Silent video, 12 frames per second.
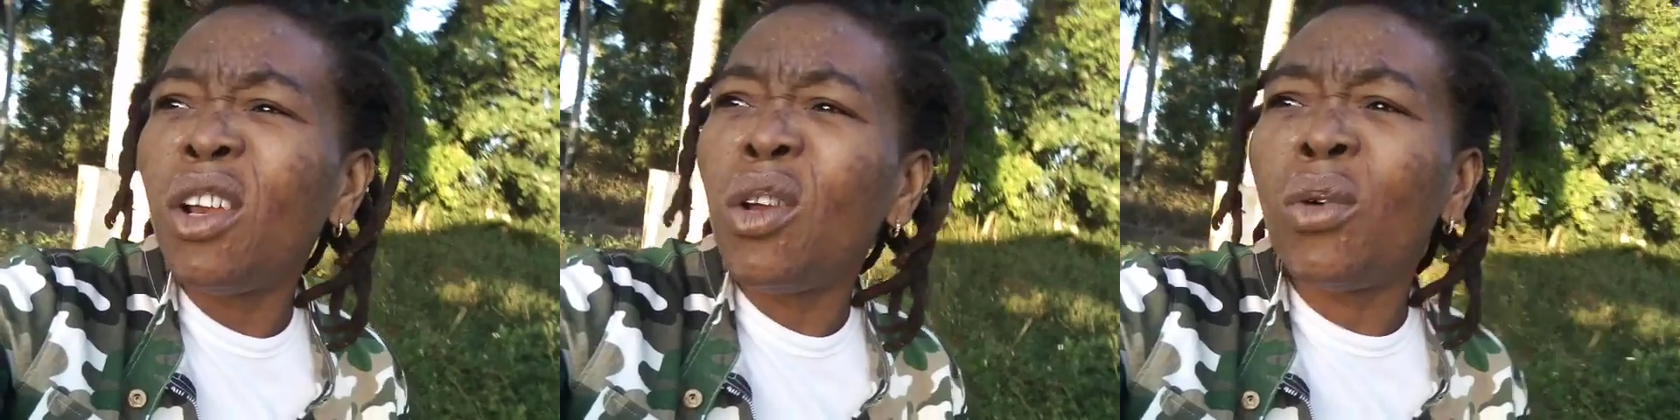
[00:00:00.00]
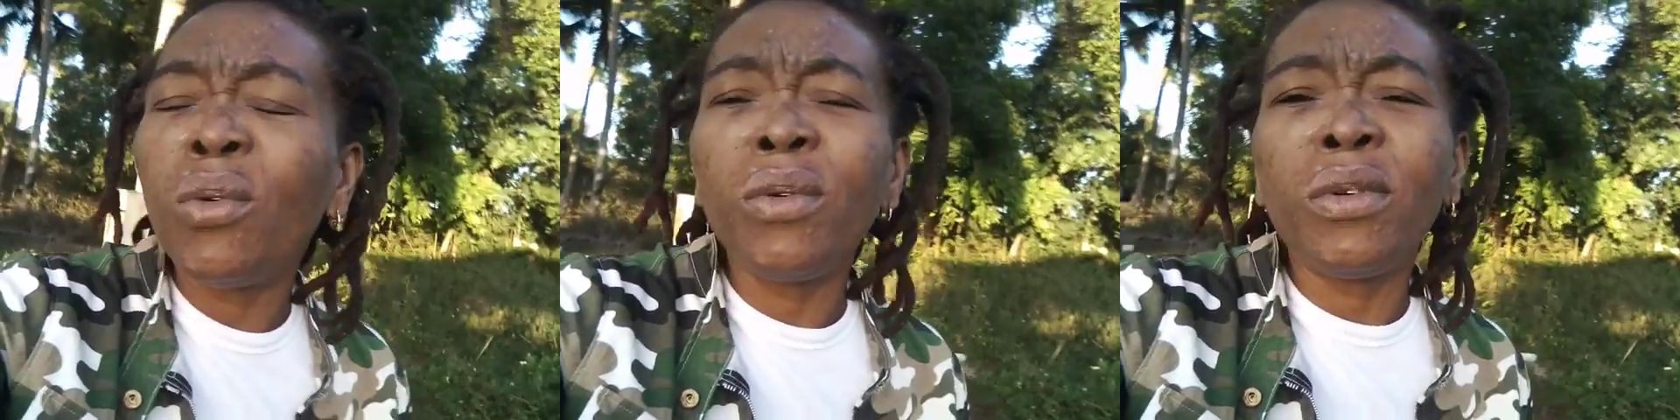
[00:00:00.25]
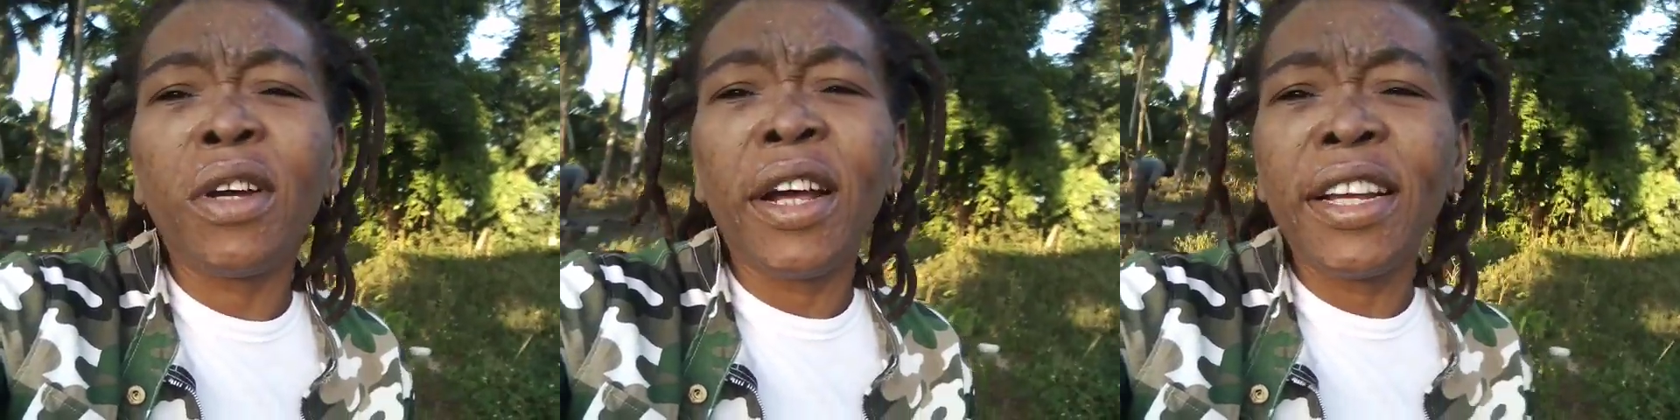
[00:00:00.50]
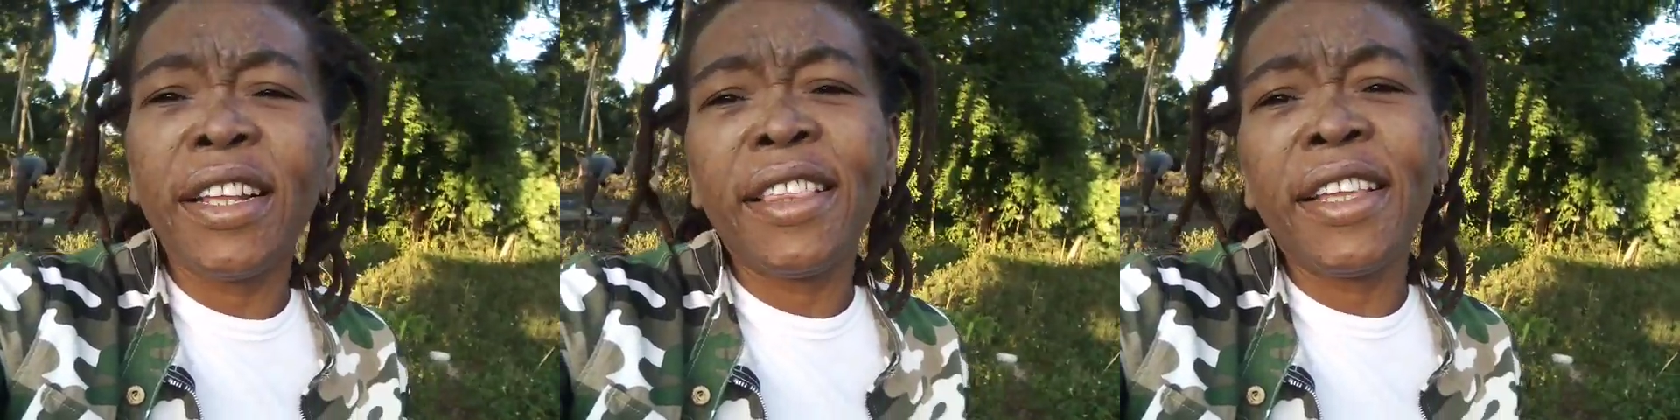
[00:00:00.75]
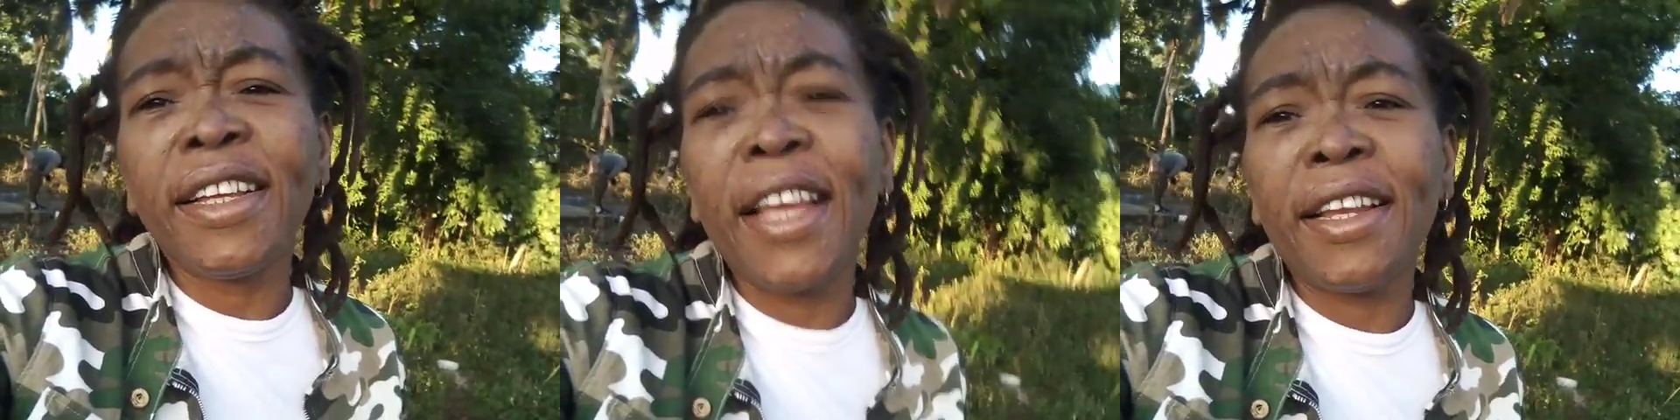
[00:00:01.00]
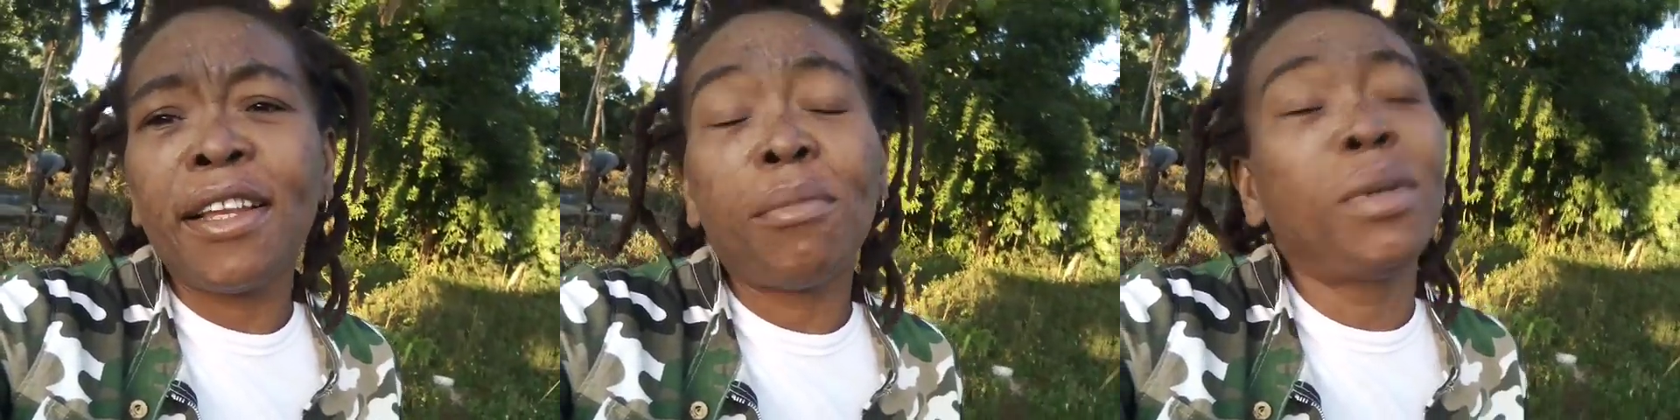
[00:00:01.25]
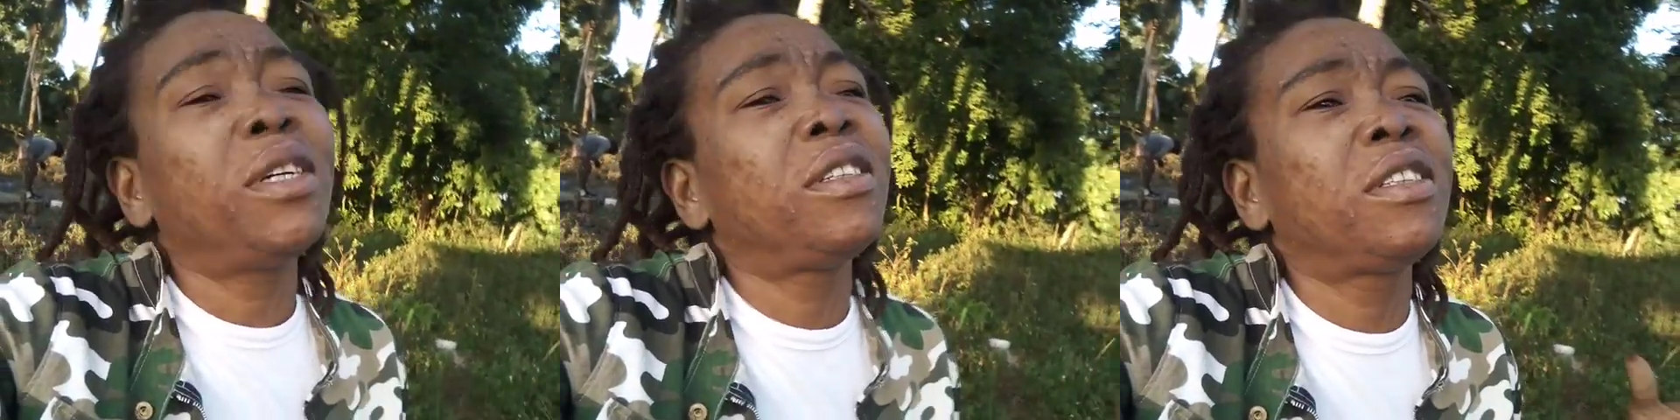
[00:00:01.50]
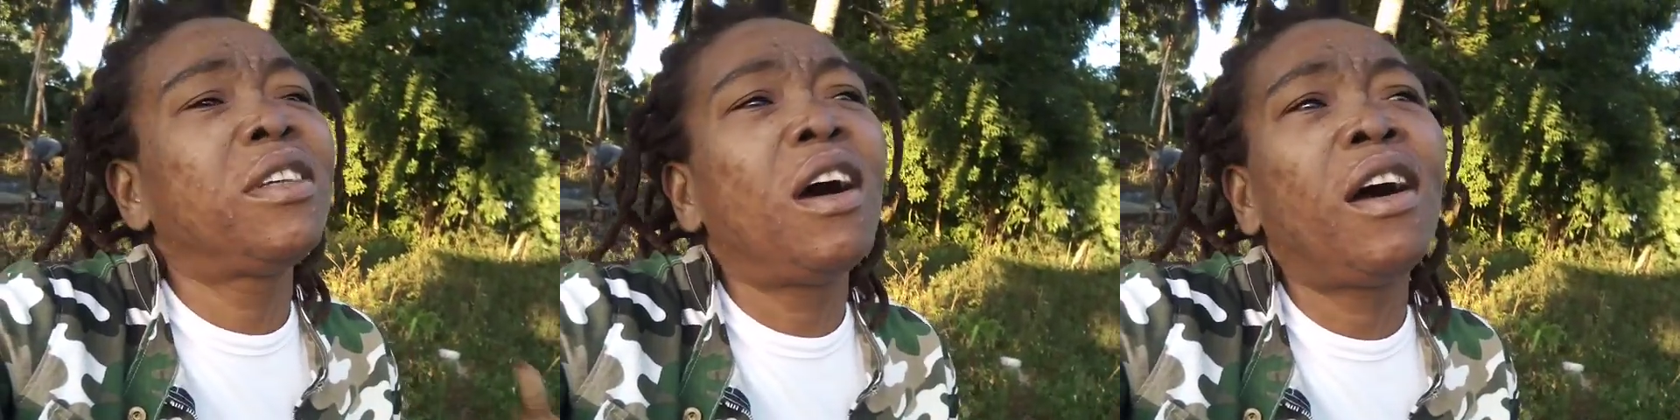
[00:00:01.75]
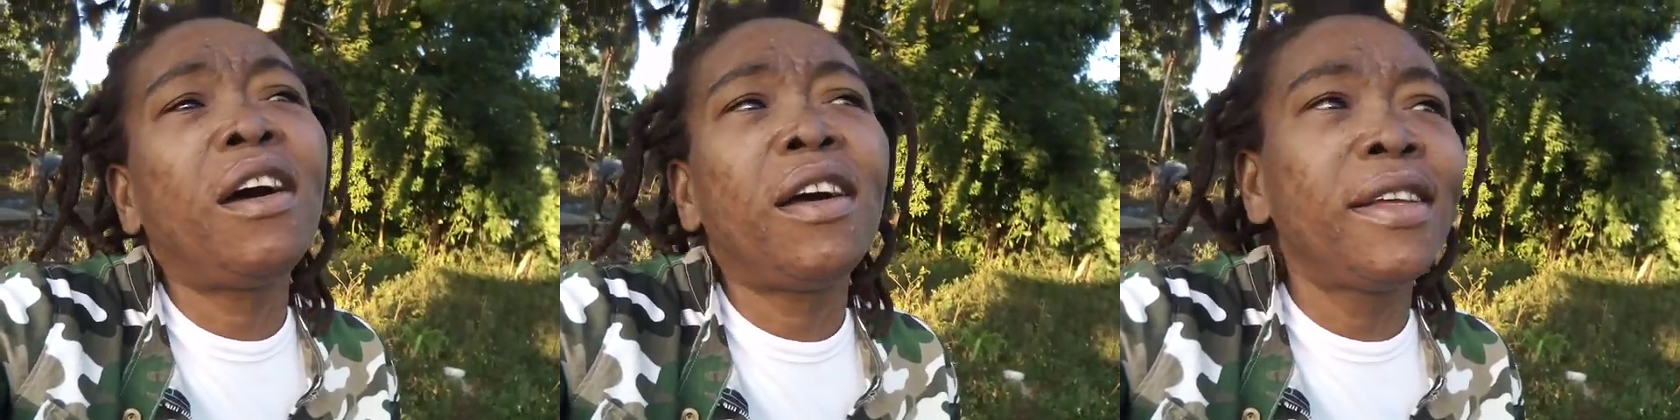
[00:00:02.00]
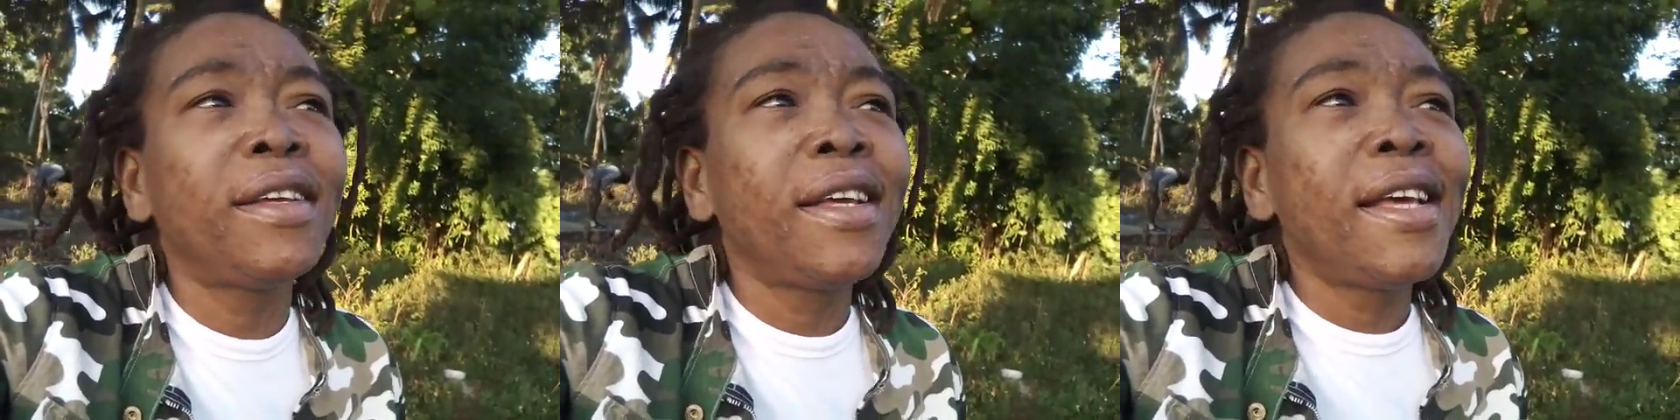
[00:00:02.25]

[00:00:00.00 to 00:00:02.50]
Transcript: alone or anything like that because God